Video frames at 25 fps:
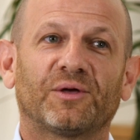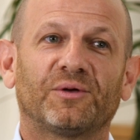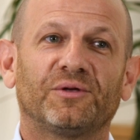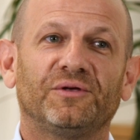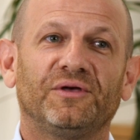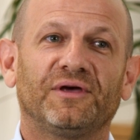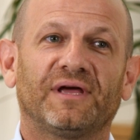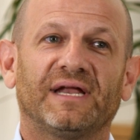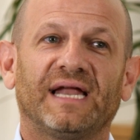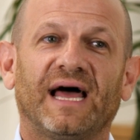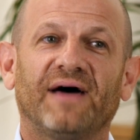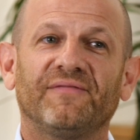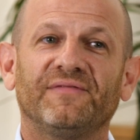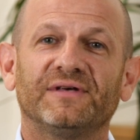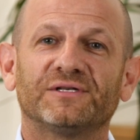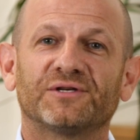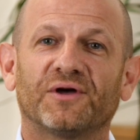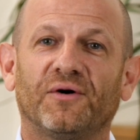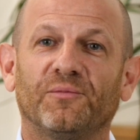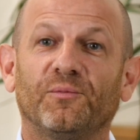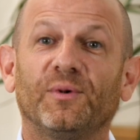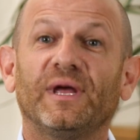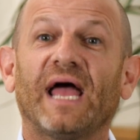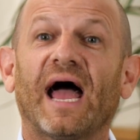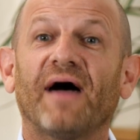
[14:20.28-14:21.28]
you can have
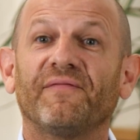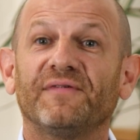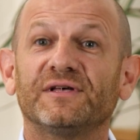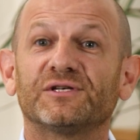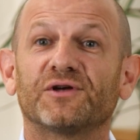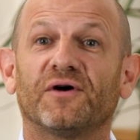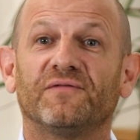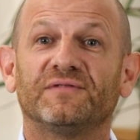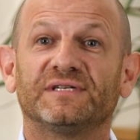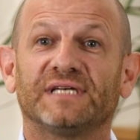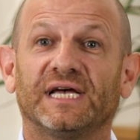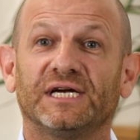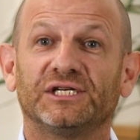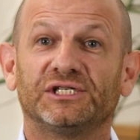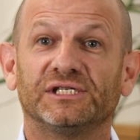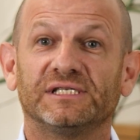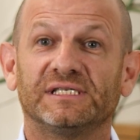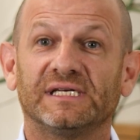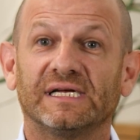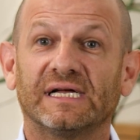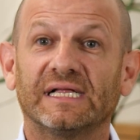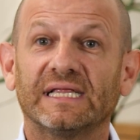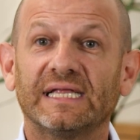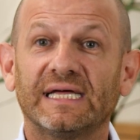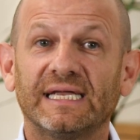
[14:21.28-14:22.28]
we have these
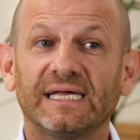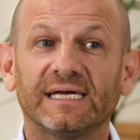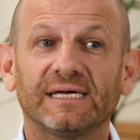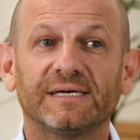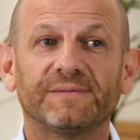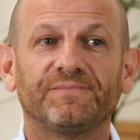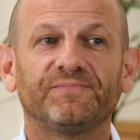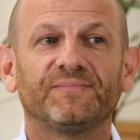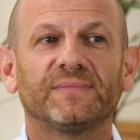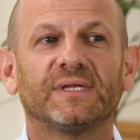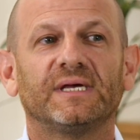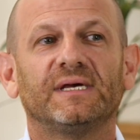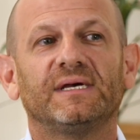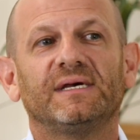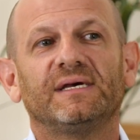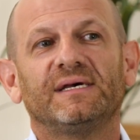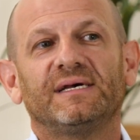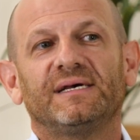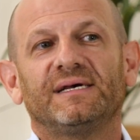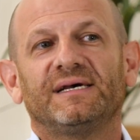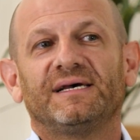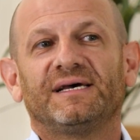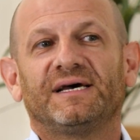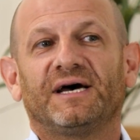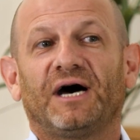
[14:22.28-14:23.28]
conversations in clinic.
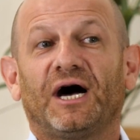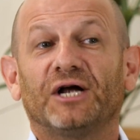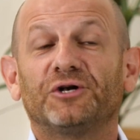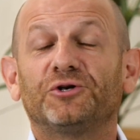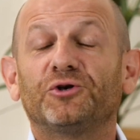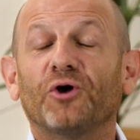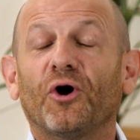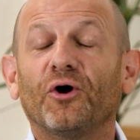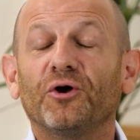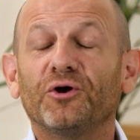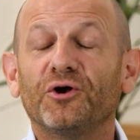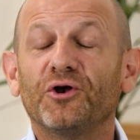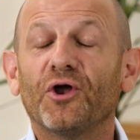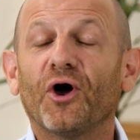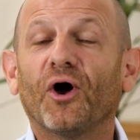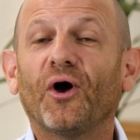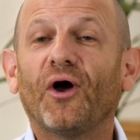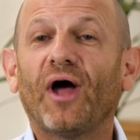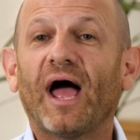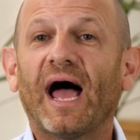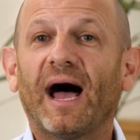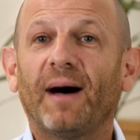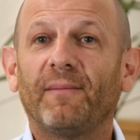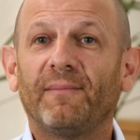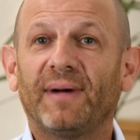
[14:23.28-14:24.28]
I don't know
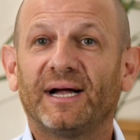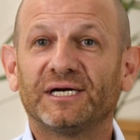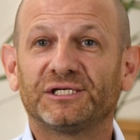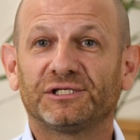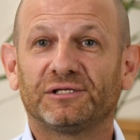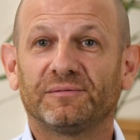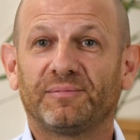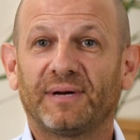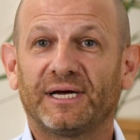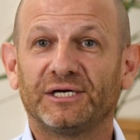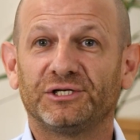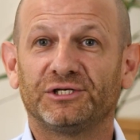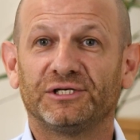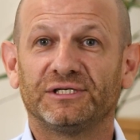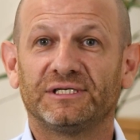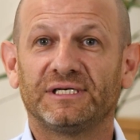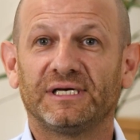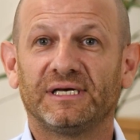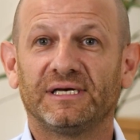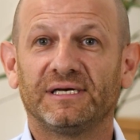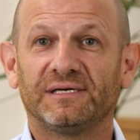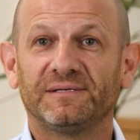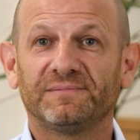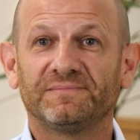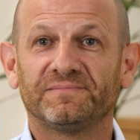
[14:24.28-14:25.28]
how much the patients
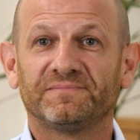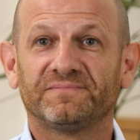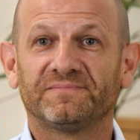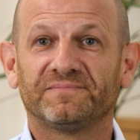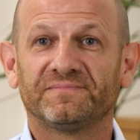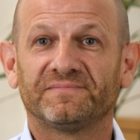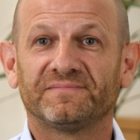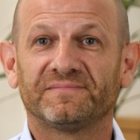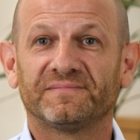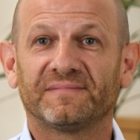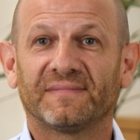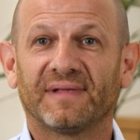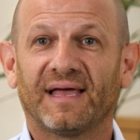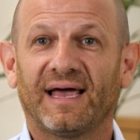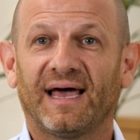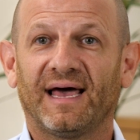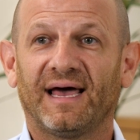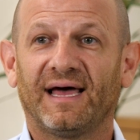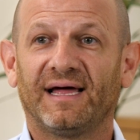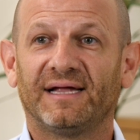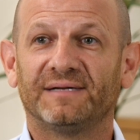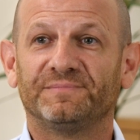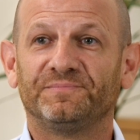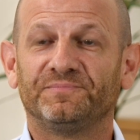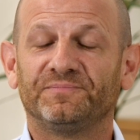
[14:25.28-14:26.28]
hear,
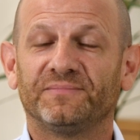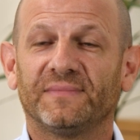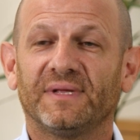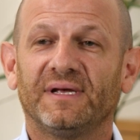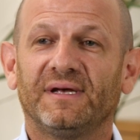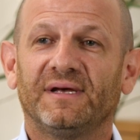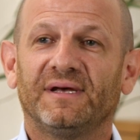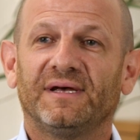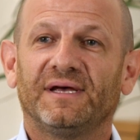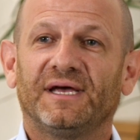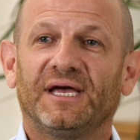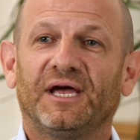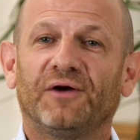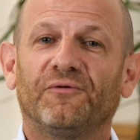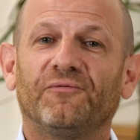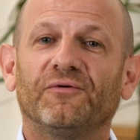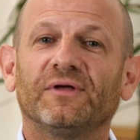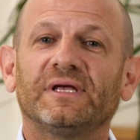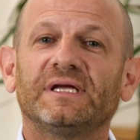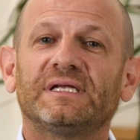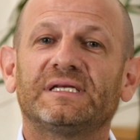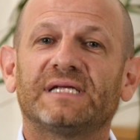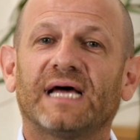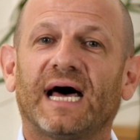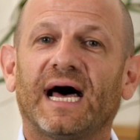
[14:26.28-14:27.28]
and it
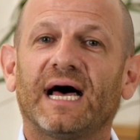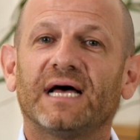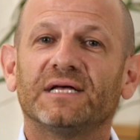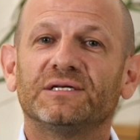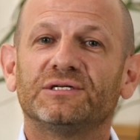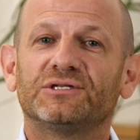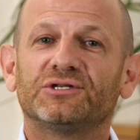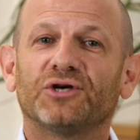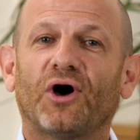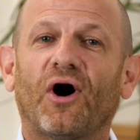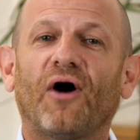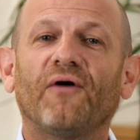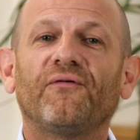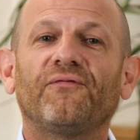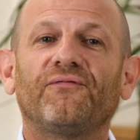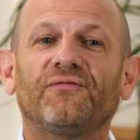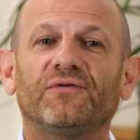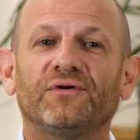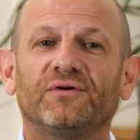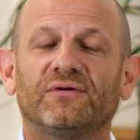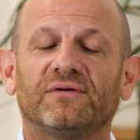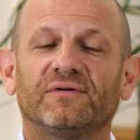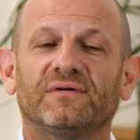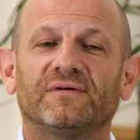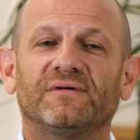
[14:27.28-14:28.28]
really does
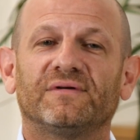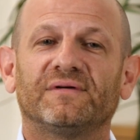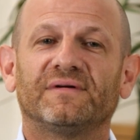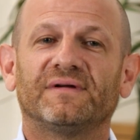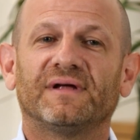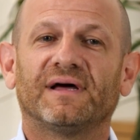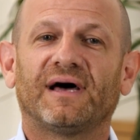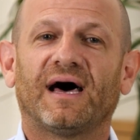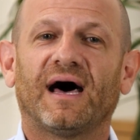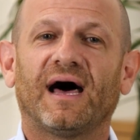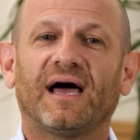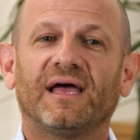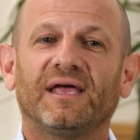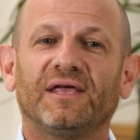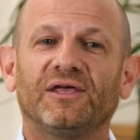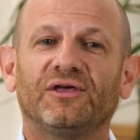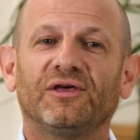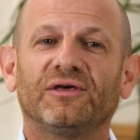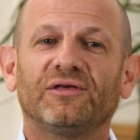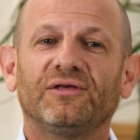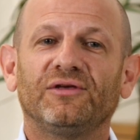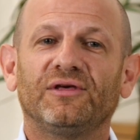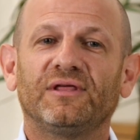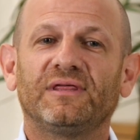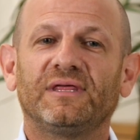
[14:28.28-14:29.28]
often.
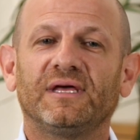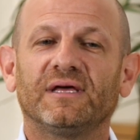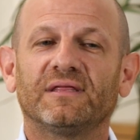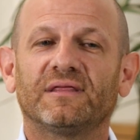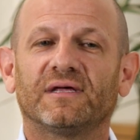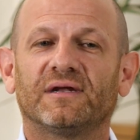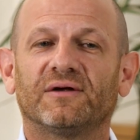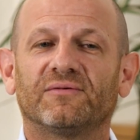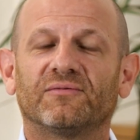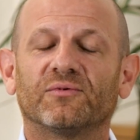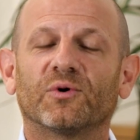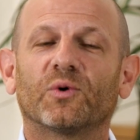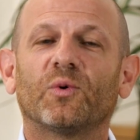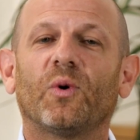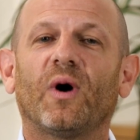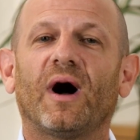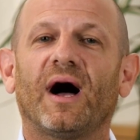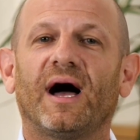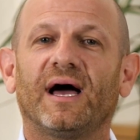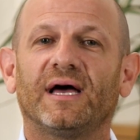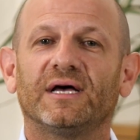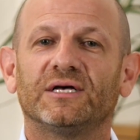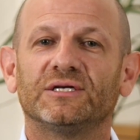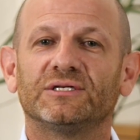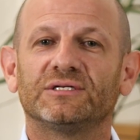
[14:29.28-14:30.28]
You think that it
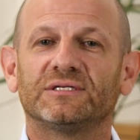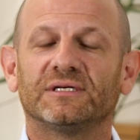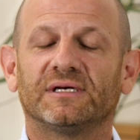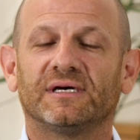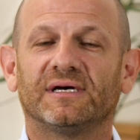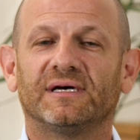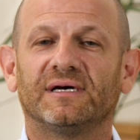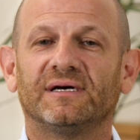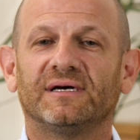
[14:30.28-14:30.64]
requires